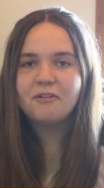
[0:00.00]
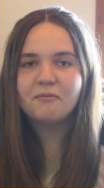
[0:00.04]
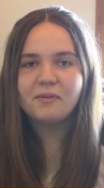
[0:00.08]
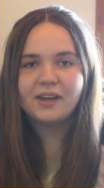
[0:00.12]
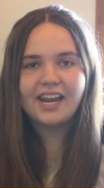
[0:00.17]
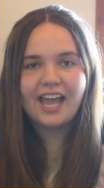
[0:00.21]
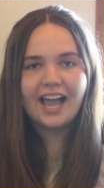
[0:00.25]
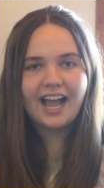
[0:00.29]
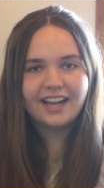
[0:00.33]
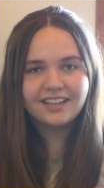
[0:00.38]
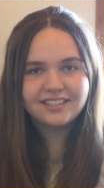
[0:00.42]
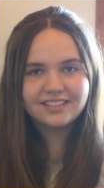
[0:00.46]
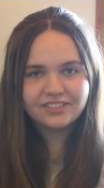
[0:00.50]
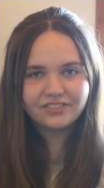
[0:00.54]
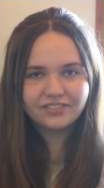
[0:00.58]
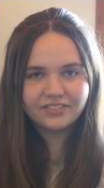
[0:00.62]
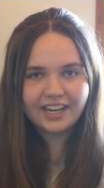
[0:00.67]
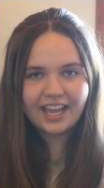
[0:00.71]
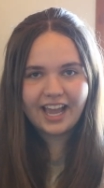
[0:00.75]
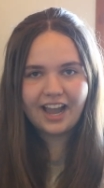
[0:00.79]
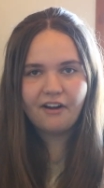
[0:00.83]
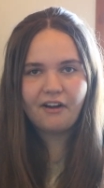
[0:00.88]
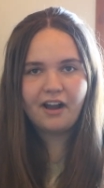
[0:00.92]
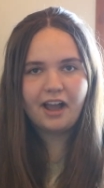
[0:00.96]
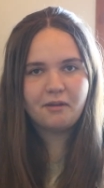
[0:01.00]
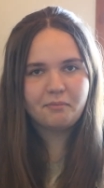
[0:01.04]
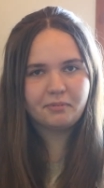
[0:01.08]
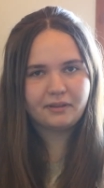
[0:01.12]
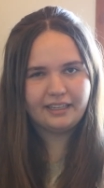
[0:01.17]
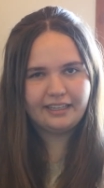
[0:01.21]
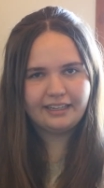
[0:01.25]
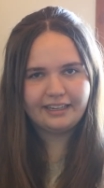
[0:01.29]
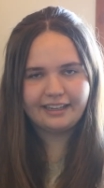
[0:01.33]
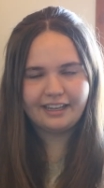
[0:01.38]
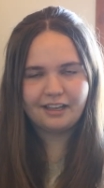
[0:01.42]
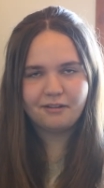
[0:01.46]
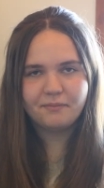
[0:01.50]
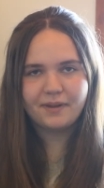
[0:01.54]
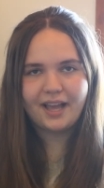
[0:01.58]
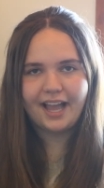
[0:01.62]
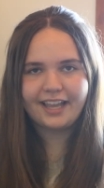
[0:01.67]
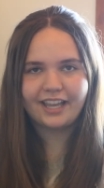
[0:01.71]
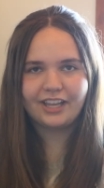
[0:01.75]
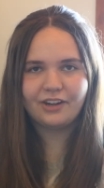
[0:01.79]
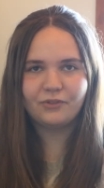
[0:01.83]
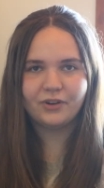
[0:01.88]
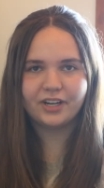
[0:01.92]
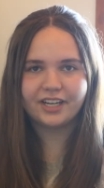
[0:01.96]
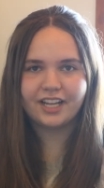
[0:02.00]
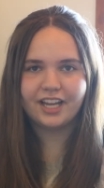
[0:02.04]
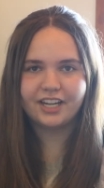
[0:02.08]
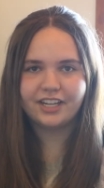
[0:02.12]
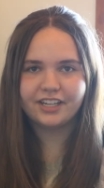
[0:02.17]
But as of now, I plan to come back and work